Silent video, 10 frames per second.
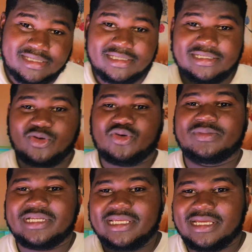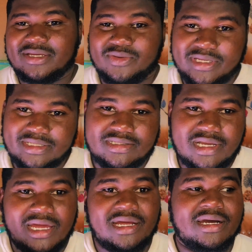essentially only gateways
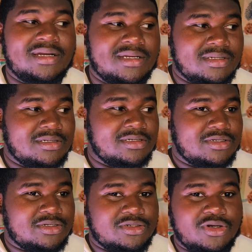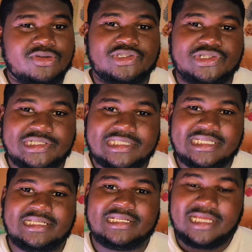to other countries
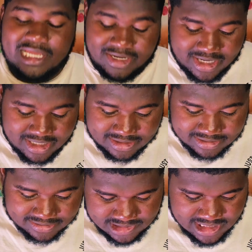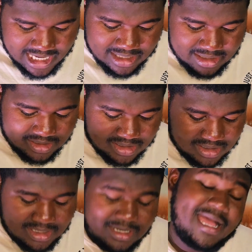in the area. So like
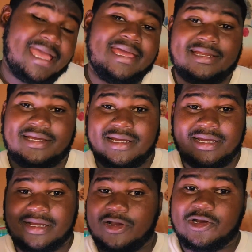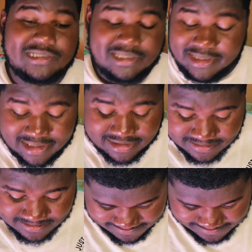Guyana and Costa Rica.